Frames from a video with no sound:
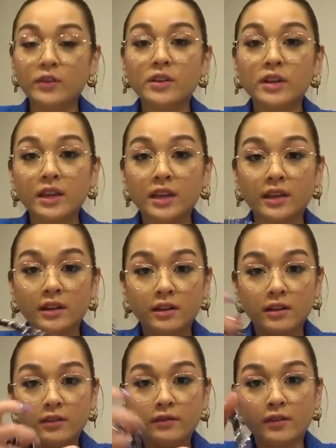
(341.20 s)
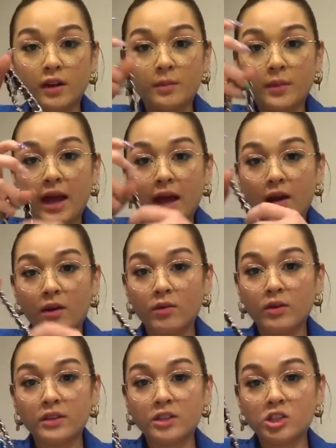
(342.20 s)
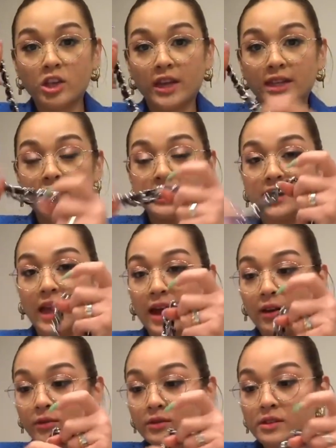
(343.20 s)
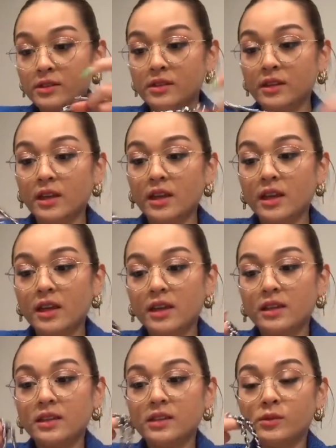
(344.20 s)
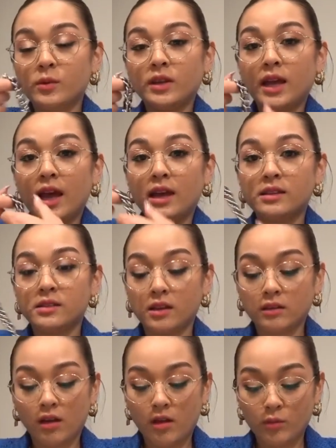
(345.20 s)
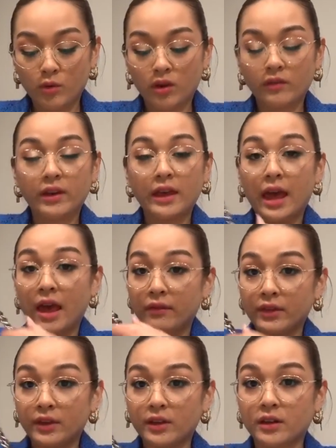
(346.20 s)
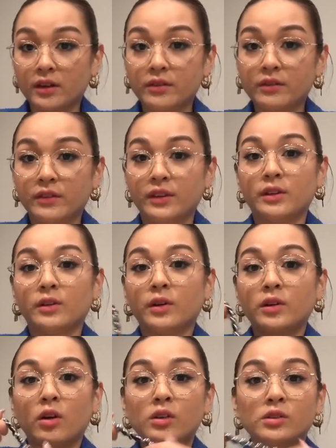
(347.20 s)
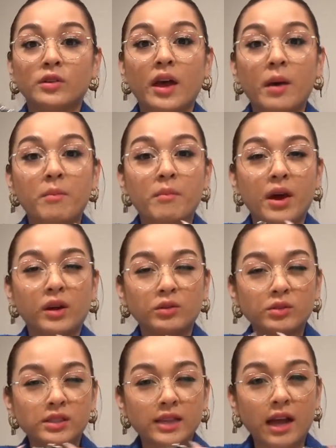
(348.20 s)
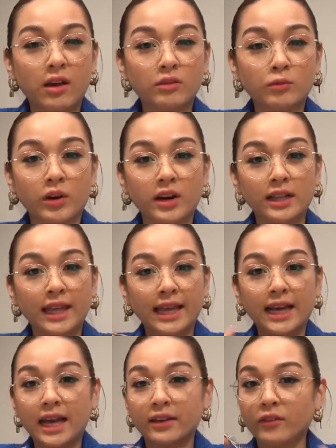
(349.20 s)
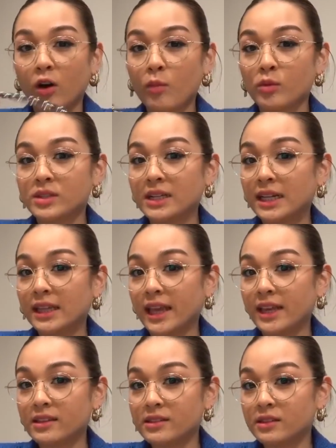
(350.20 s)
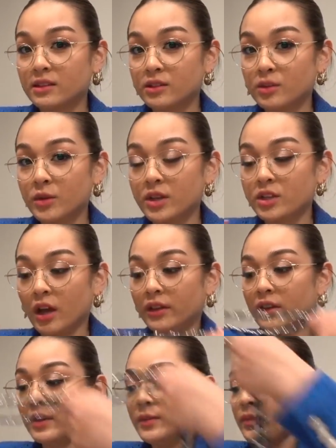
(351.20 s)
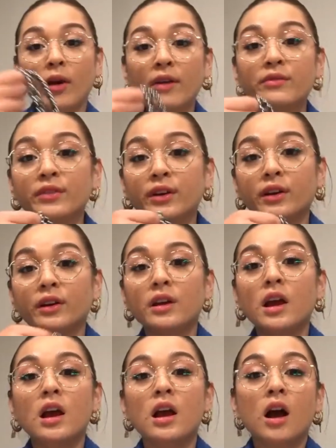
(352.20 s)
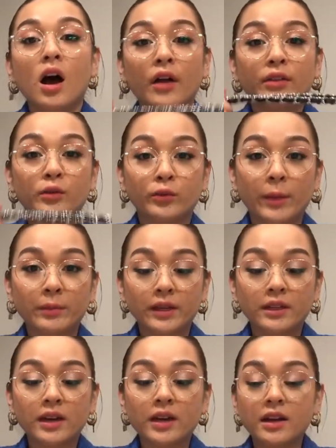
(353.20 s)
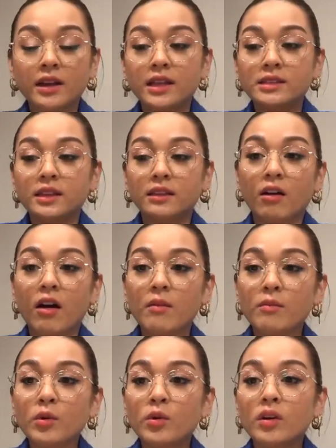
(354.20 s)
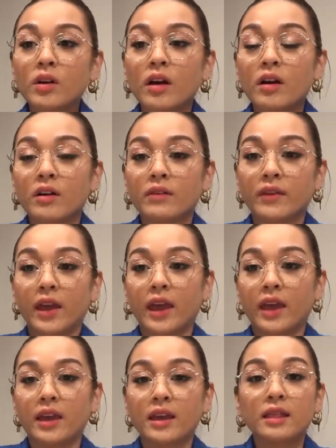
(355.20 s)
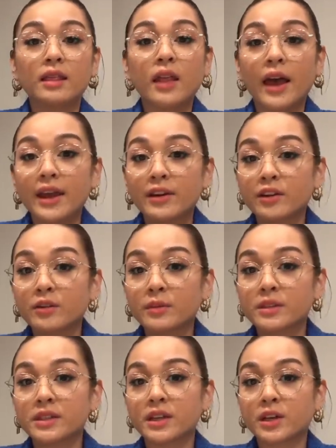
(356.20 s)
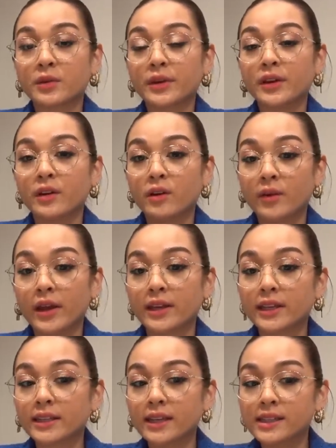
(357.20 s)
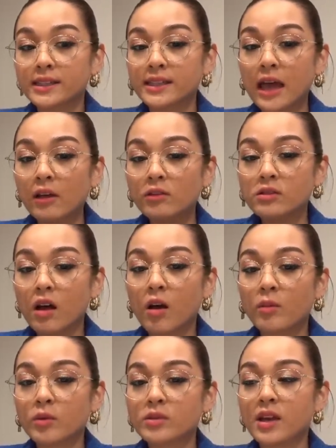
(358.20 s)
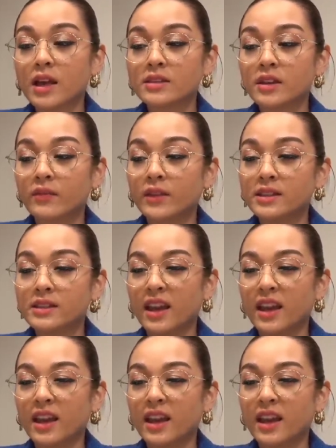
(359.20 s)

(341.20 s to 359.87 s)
you can hear from how the chain sounds, this one has a lot more of a heavier feel and also that metal sound where it like kind of almost clanks to each other. However, on the replica, it's a lot more of a lighter material and it sounds almost as if it's